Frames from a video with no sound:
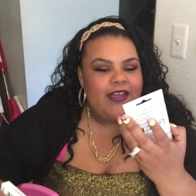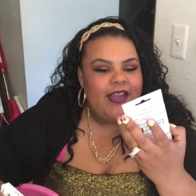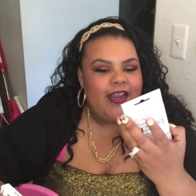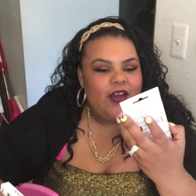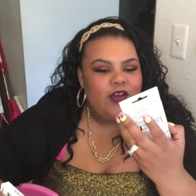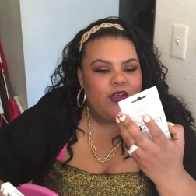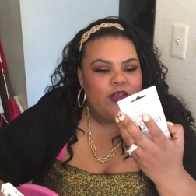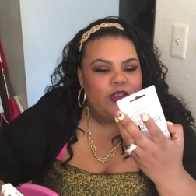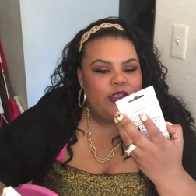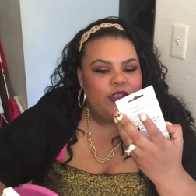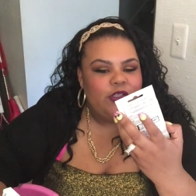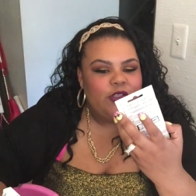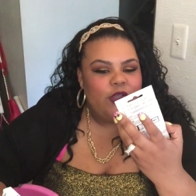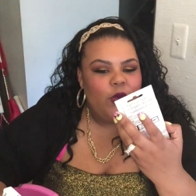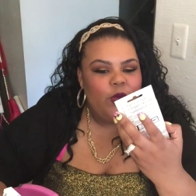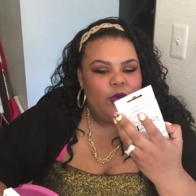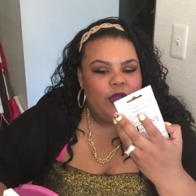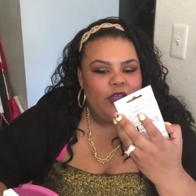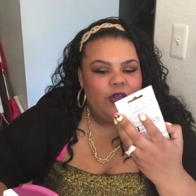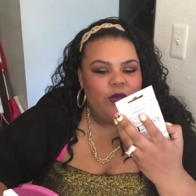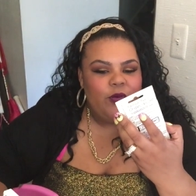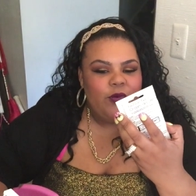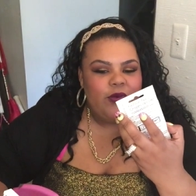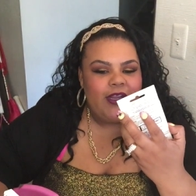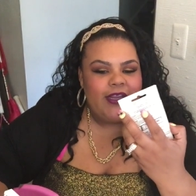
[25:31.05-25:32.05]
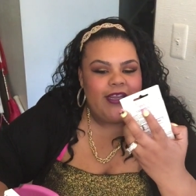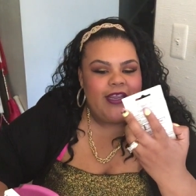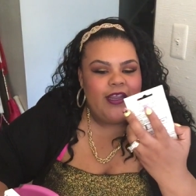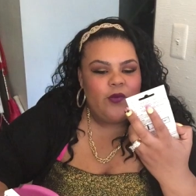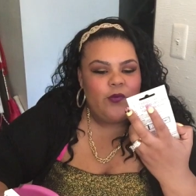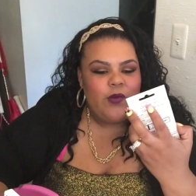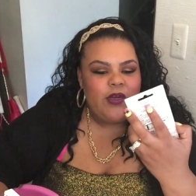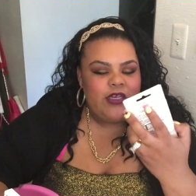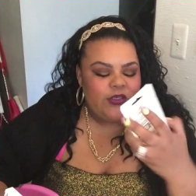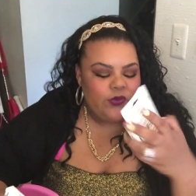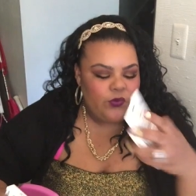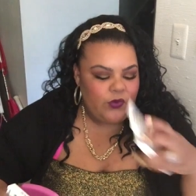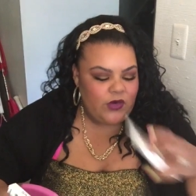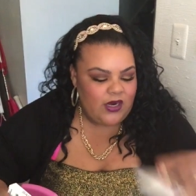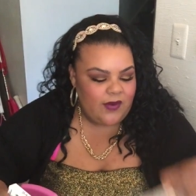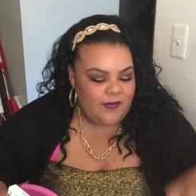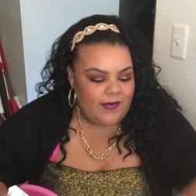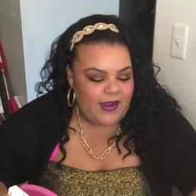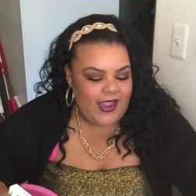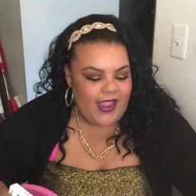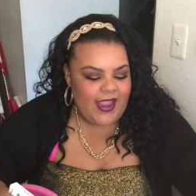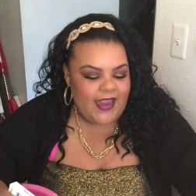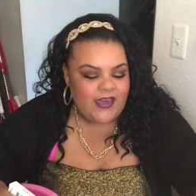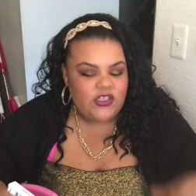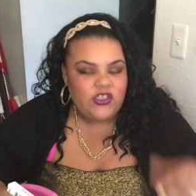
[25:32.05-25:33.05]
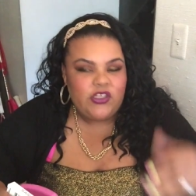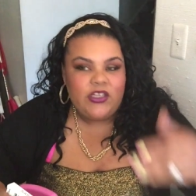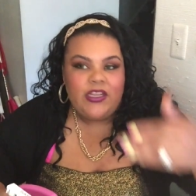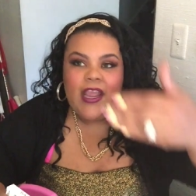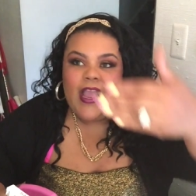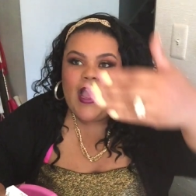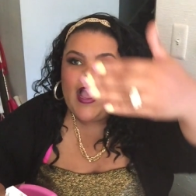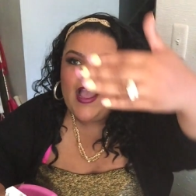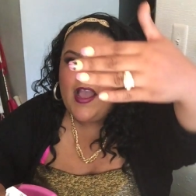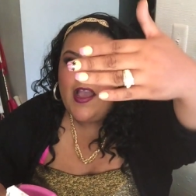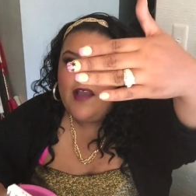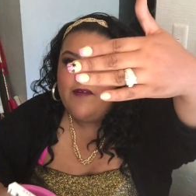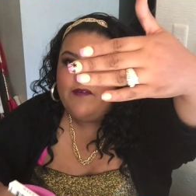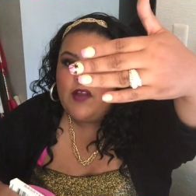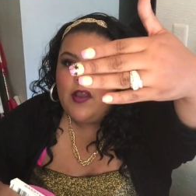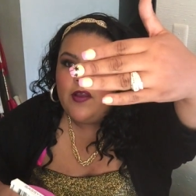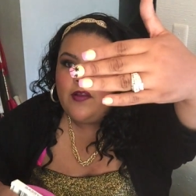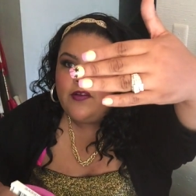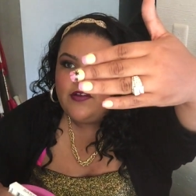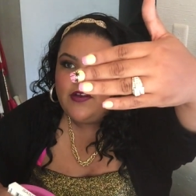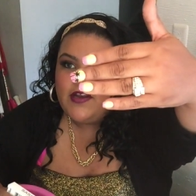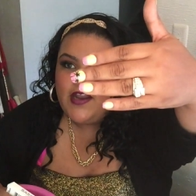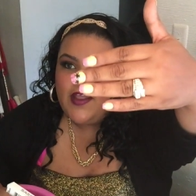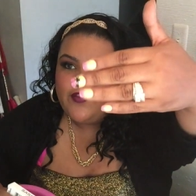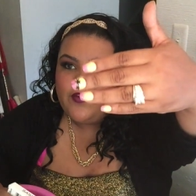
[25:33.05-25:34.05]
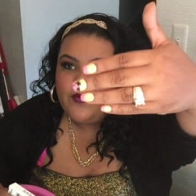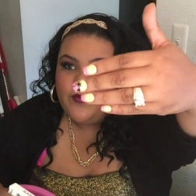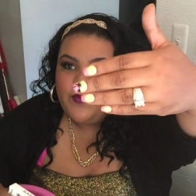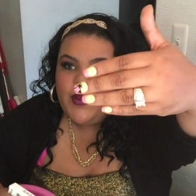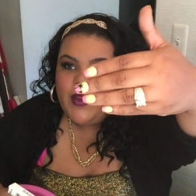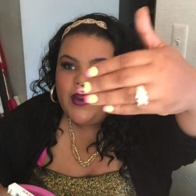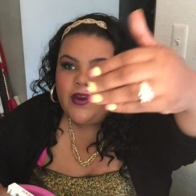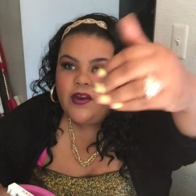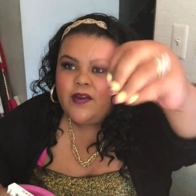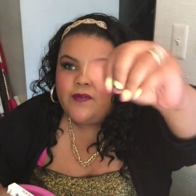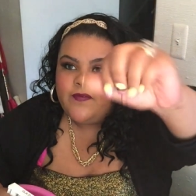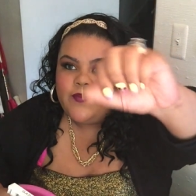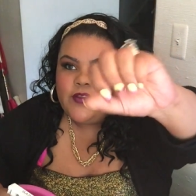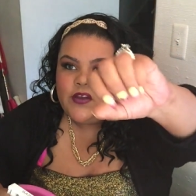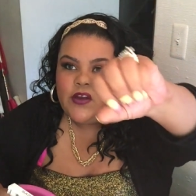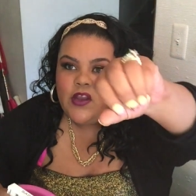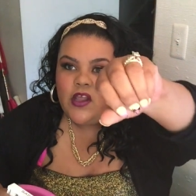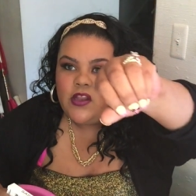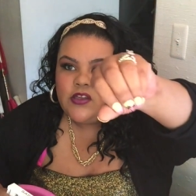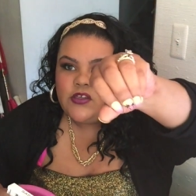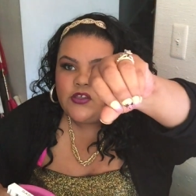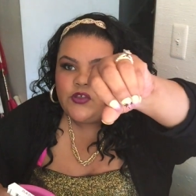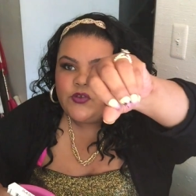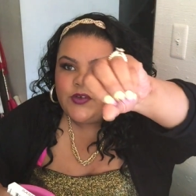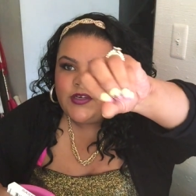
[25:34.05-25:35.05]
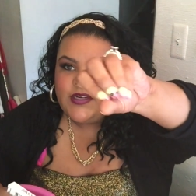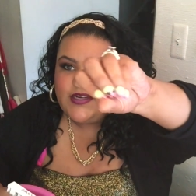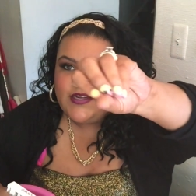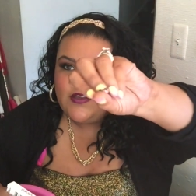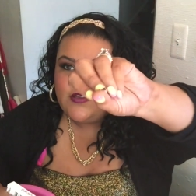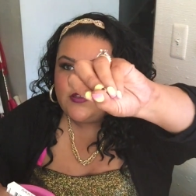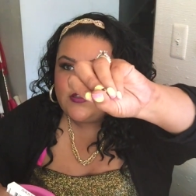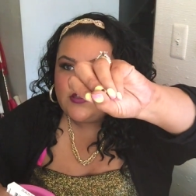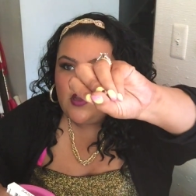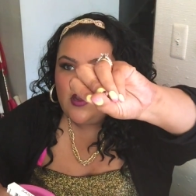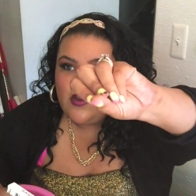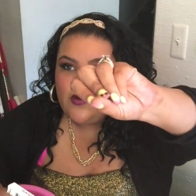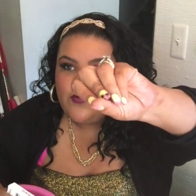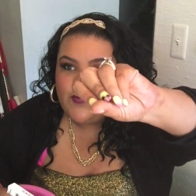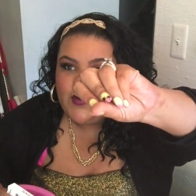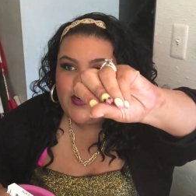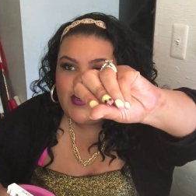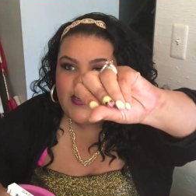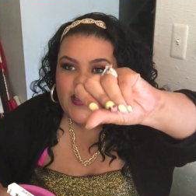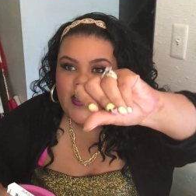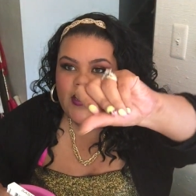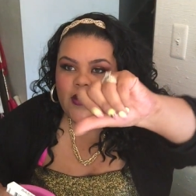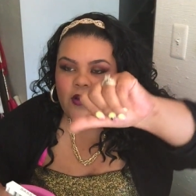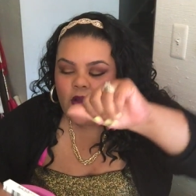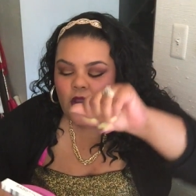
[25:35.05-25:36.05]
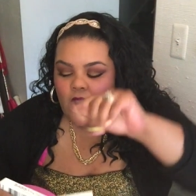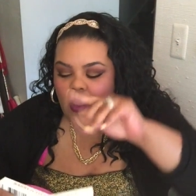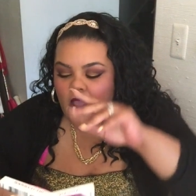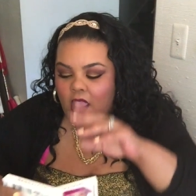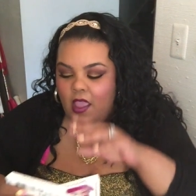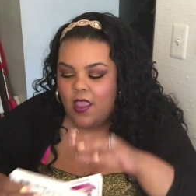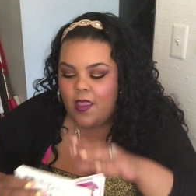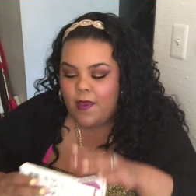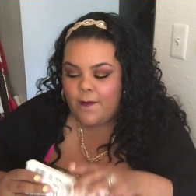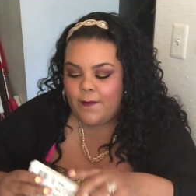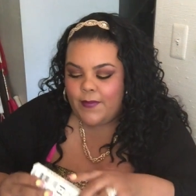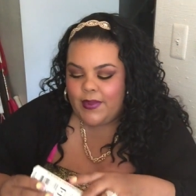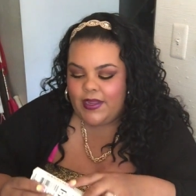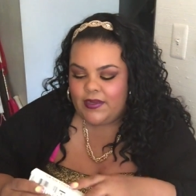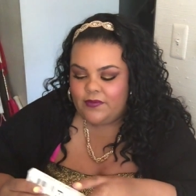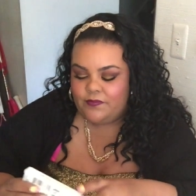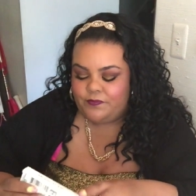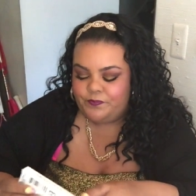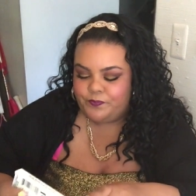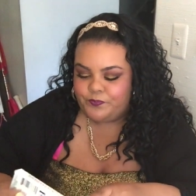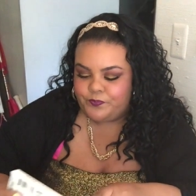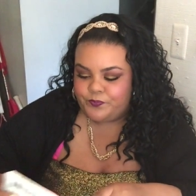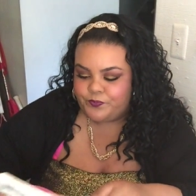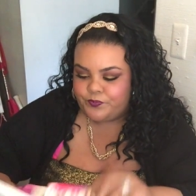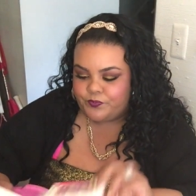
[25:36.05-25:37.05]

They are so cute and I can't wait to wear them. I actually have another pair of the Dollar Tree nails on right now, but